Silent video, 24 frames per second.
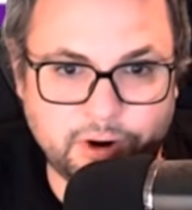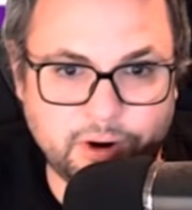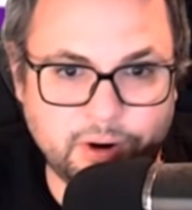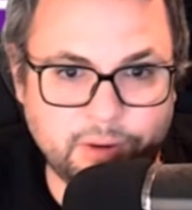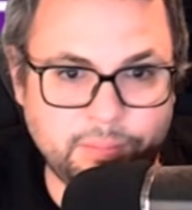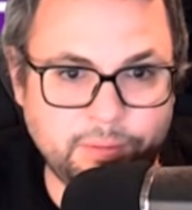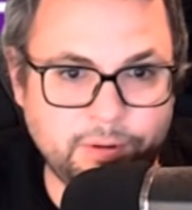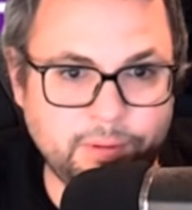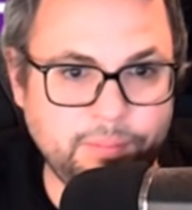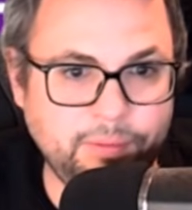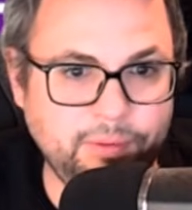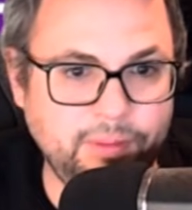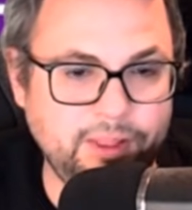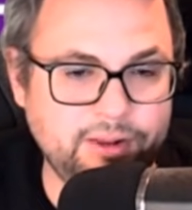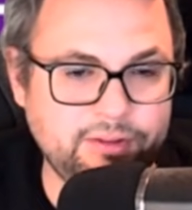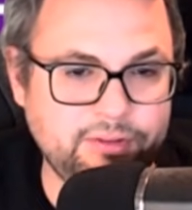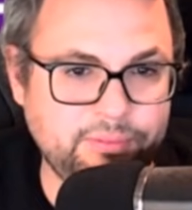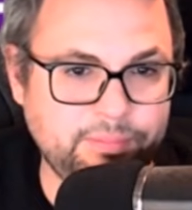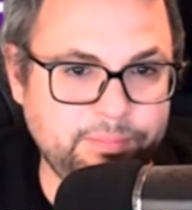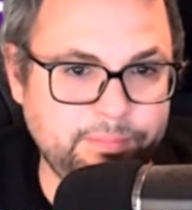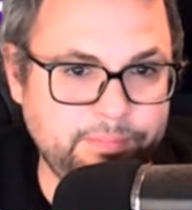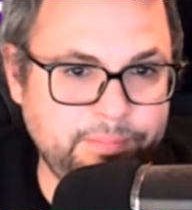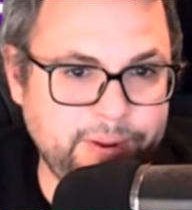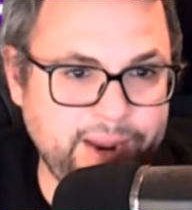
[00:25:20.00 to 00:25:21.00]
are purple
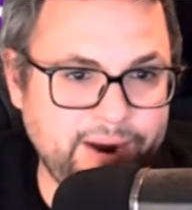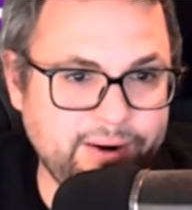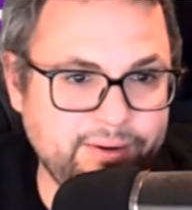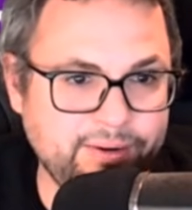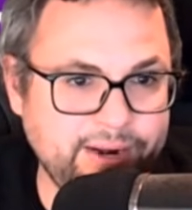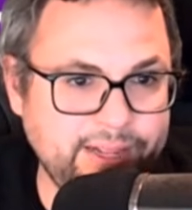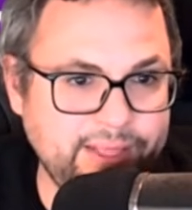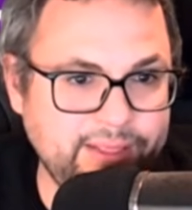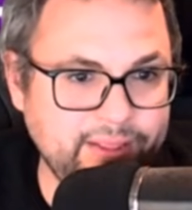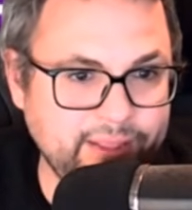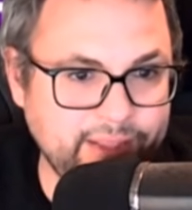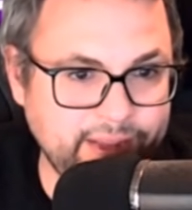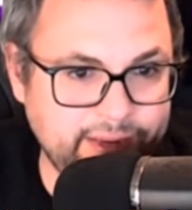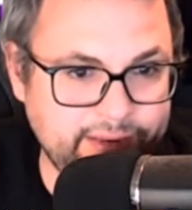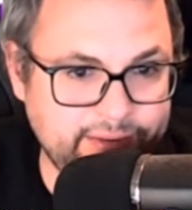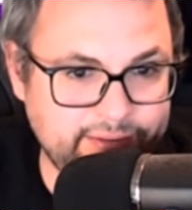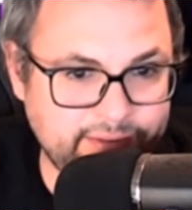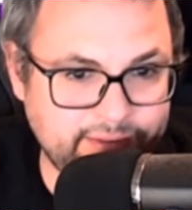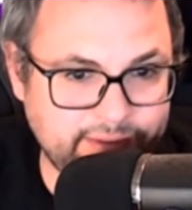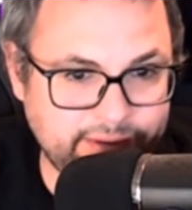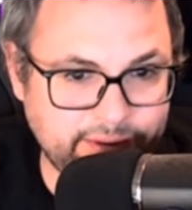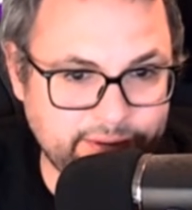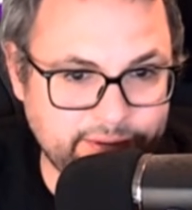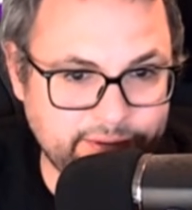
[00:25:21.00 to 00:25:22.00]
lines parity
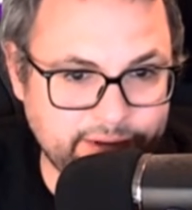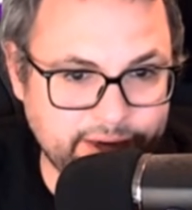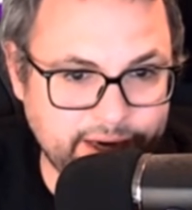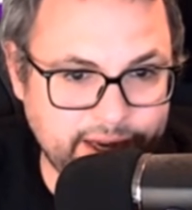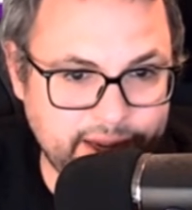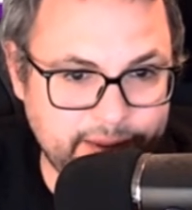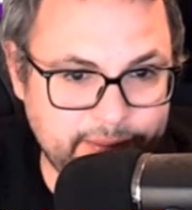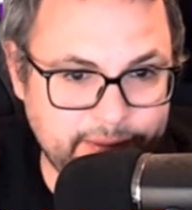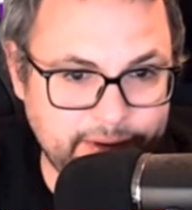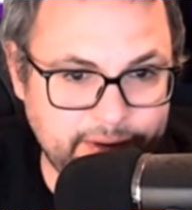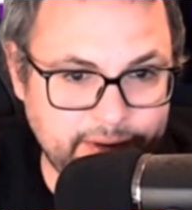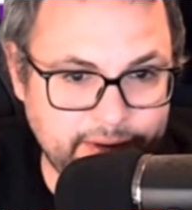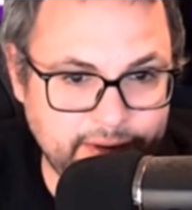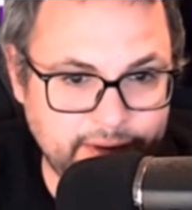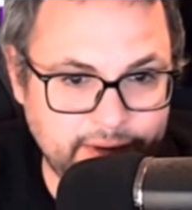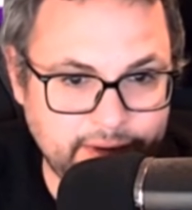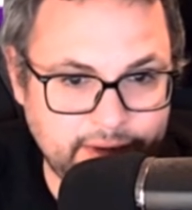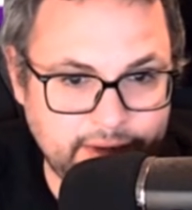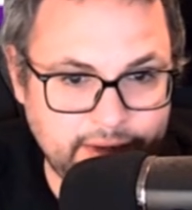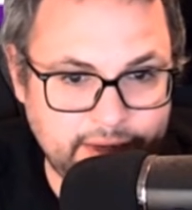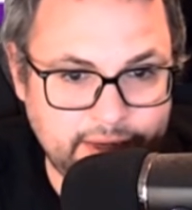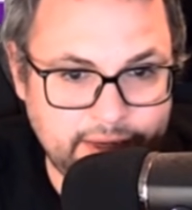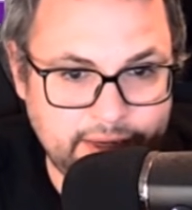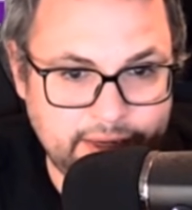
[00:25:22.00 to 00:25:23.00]
lines? Is that what's going to happen?
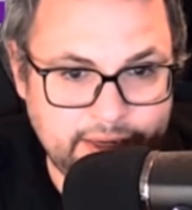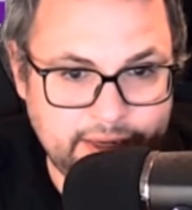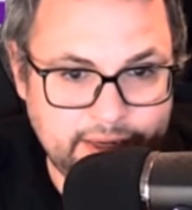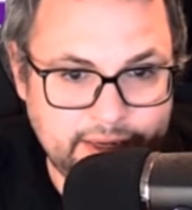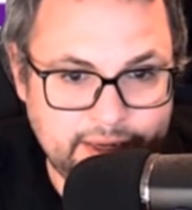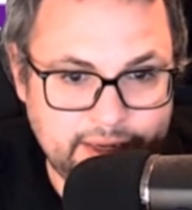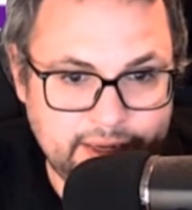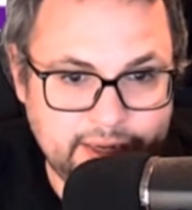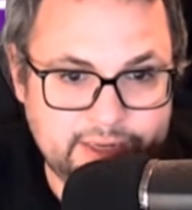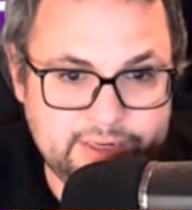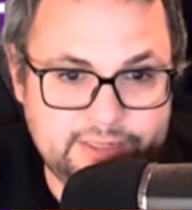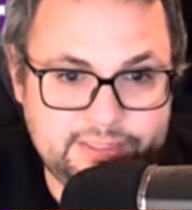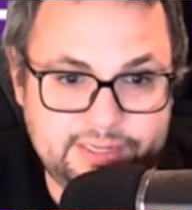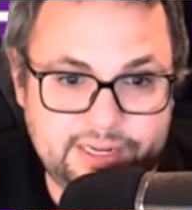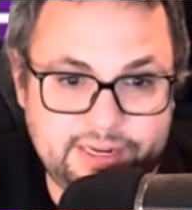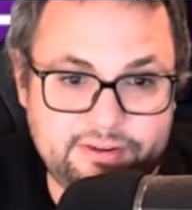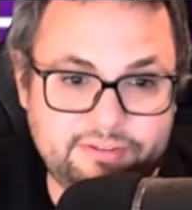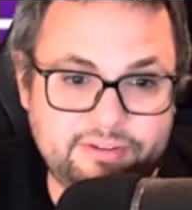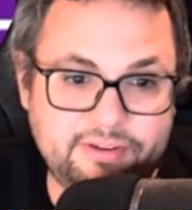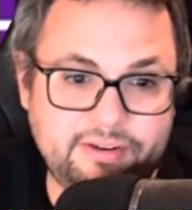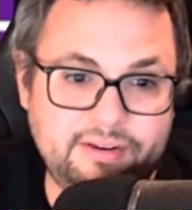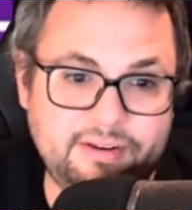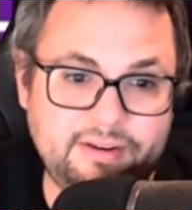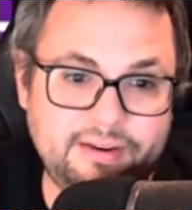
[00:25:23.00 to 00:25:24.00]

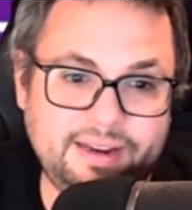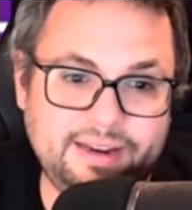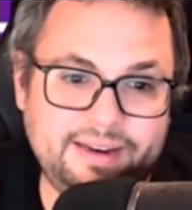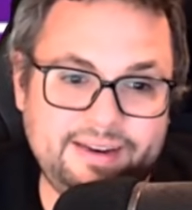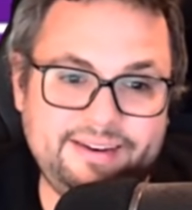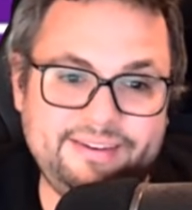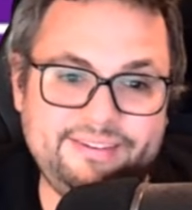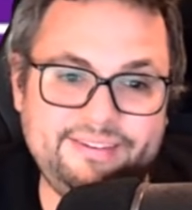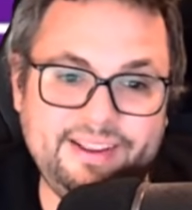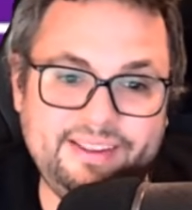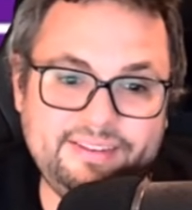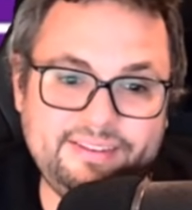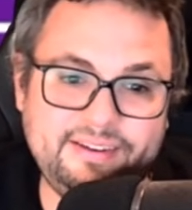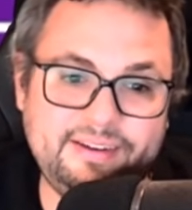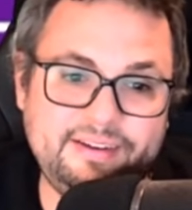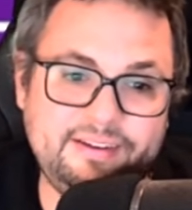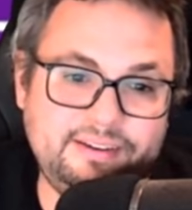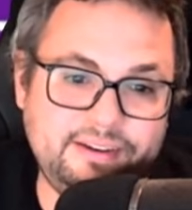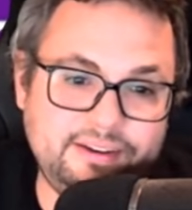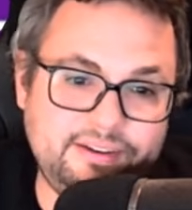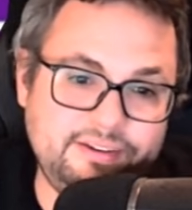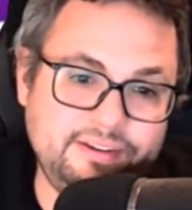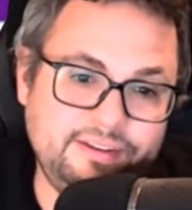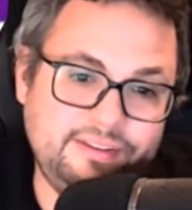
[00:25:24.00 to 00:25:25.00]
Adjacent
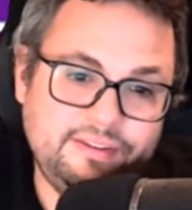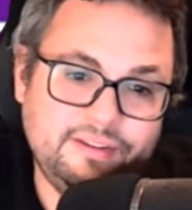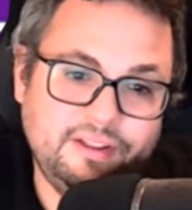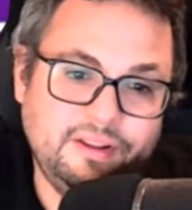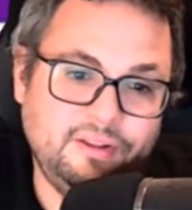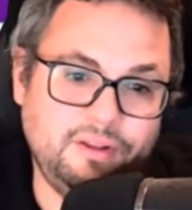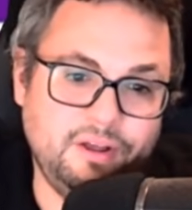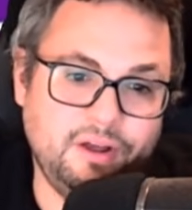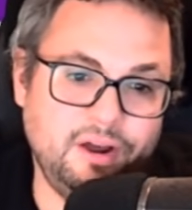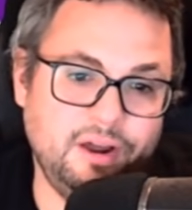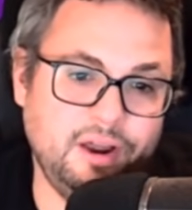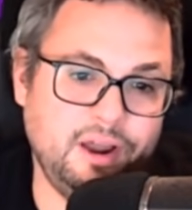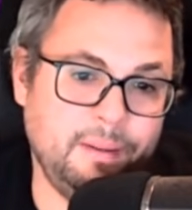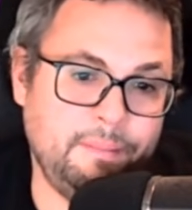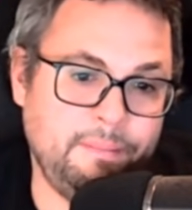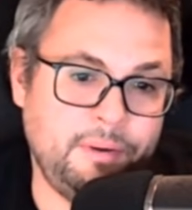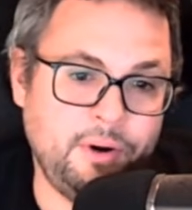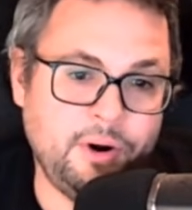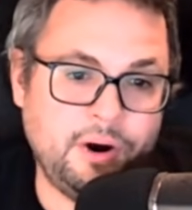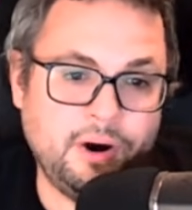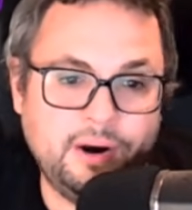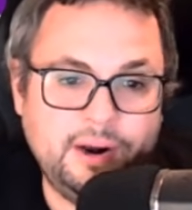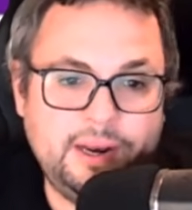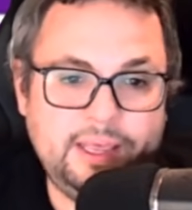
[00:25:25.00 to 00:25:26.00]
digits along a
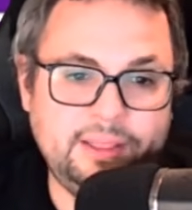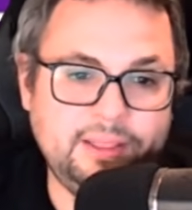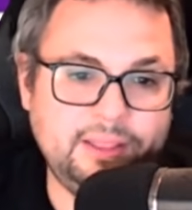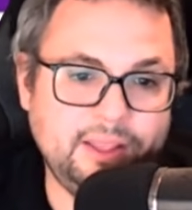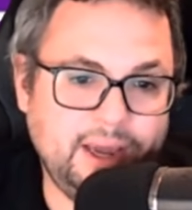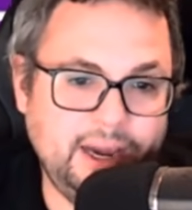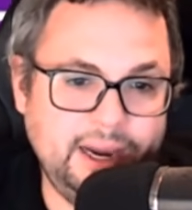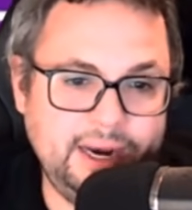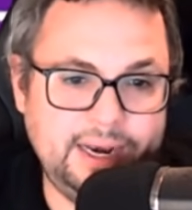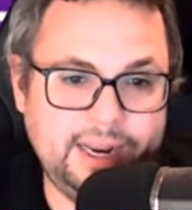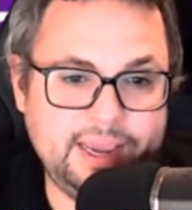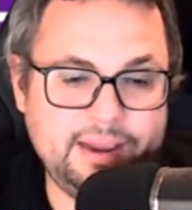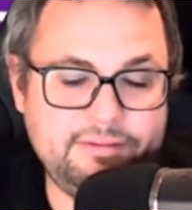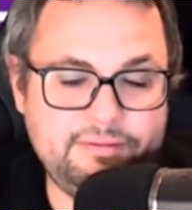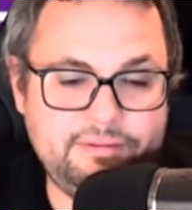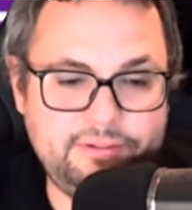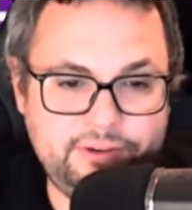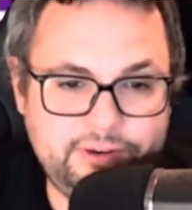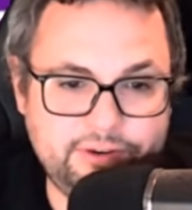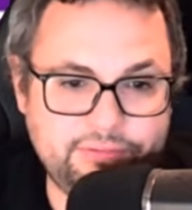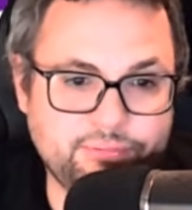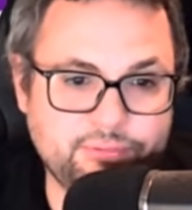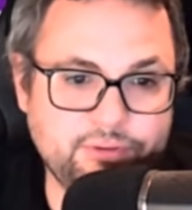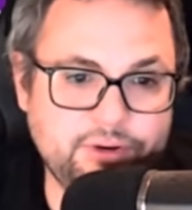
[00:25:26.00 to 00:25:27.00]
party line
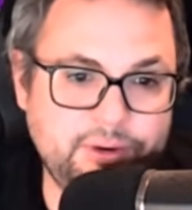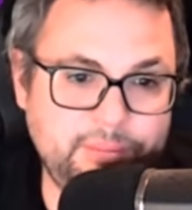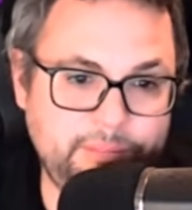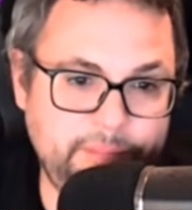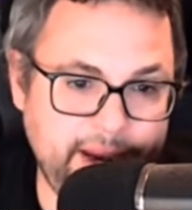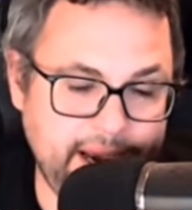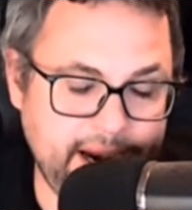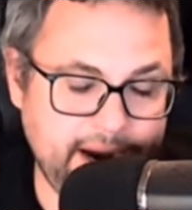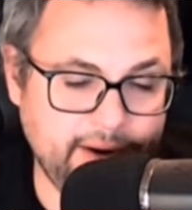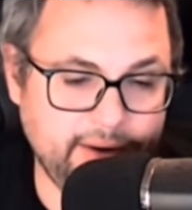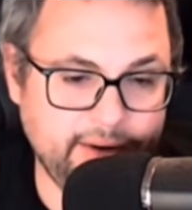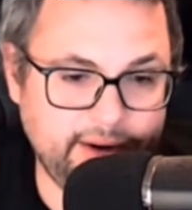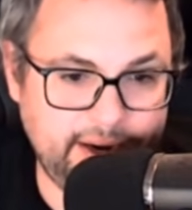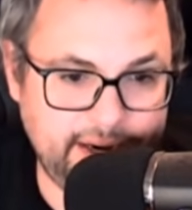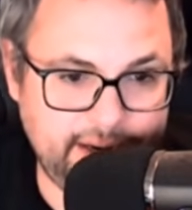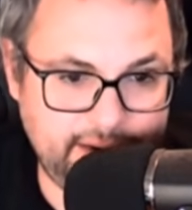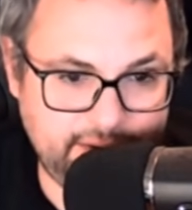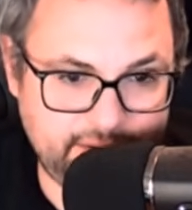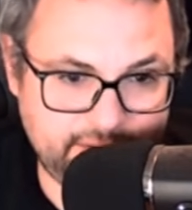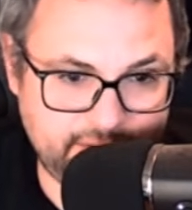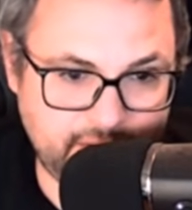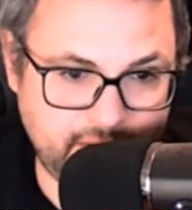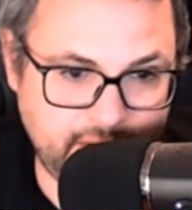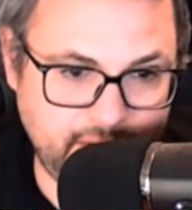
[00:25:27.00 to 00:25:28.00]
have different
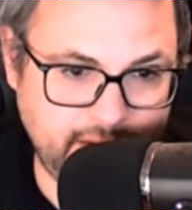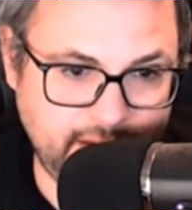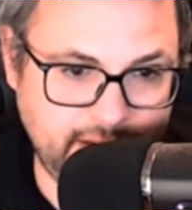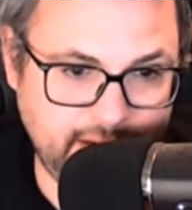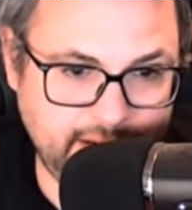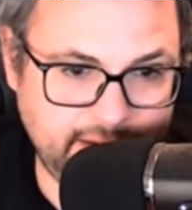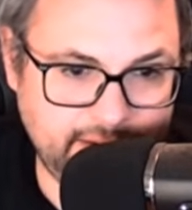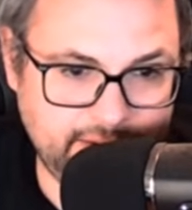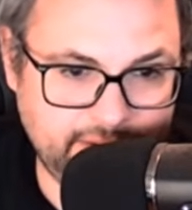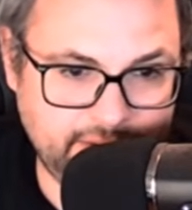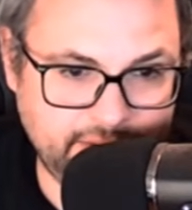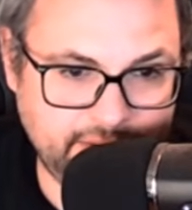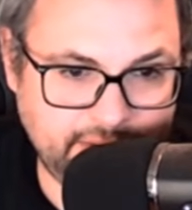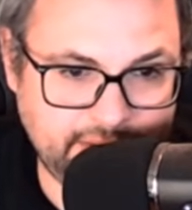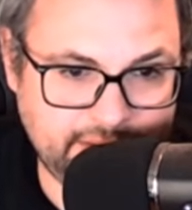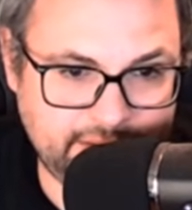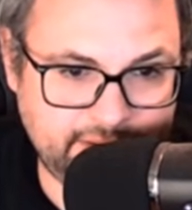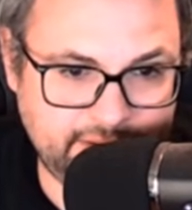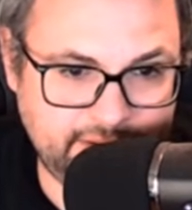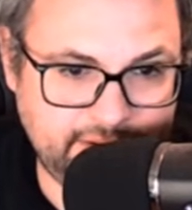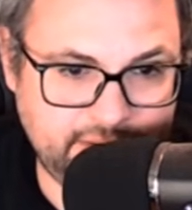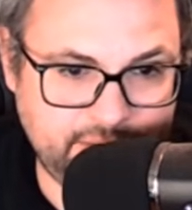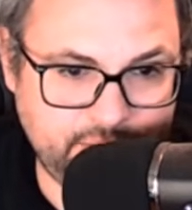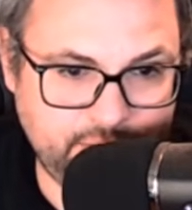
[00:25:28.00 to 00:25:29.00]
parities. Okay, so
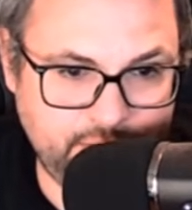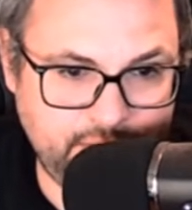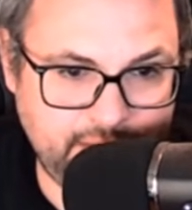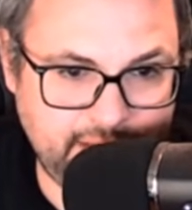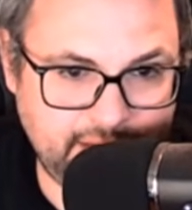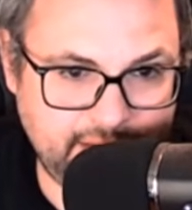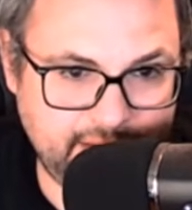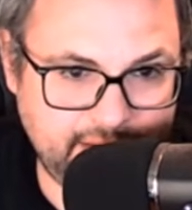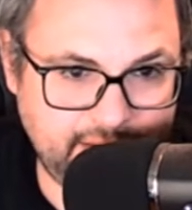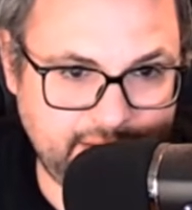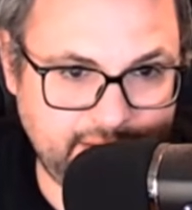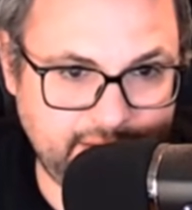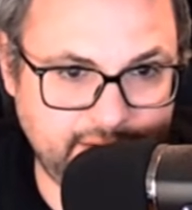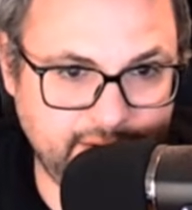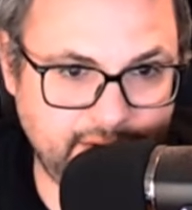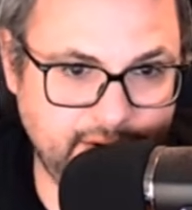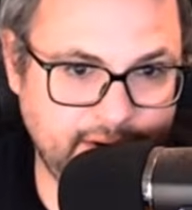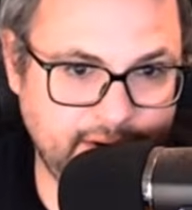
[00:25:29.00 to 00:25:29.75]
let's see if we can